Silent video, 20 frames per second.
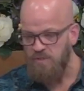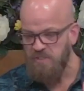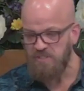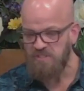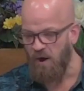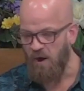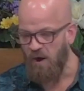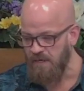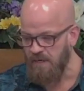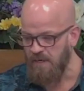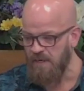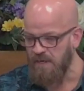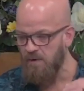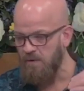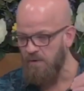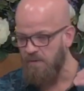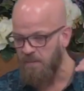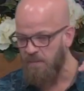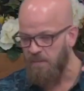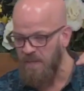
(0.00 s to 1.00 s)
started it
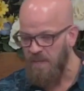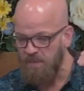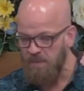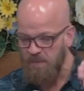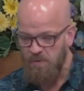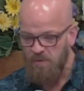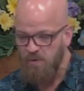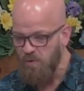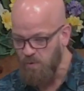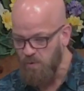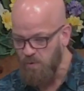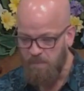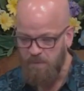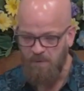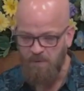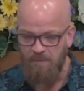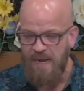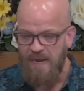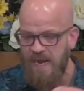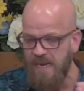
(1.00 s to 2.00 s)
or the people who were
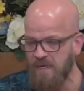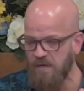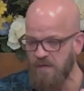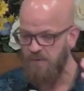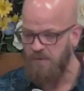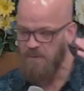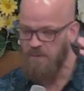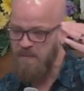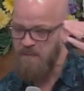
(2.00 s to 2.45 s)
parading or the